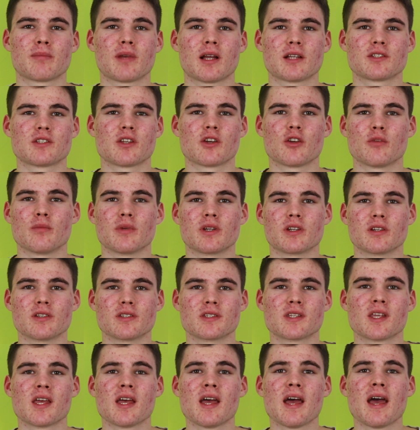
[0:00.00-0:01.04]
to plateau
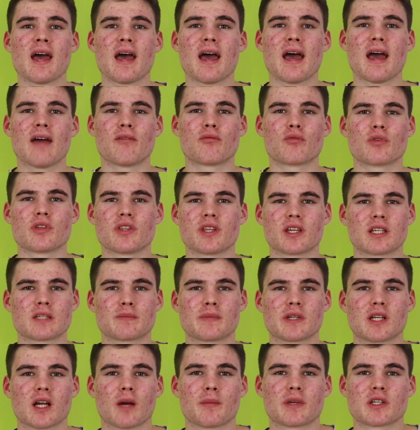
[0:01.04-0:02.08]
because everything is
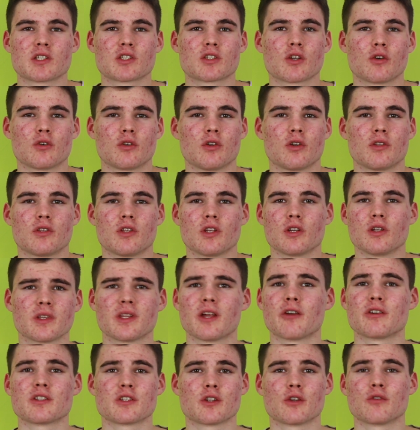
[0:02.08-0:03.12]
becoming so good that
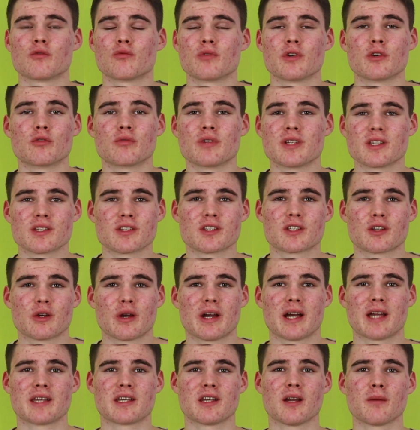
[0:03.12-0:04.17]
there is no real reason to go
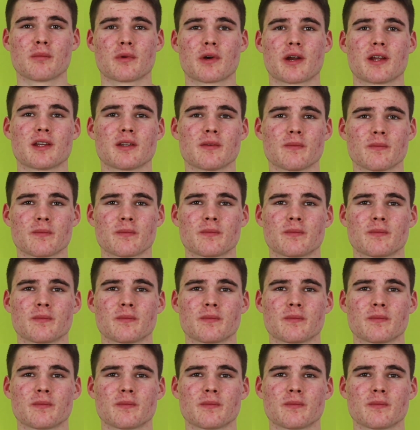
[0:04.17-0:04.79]
ahead and upgrade.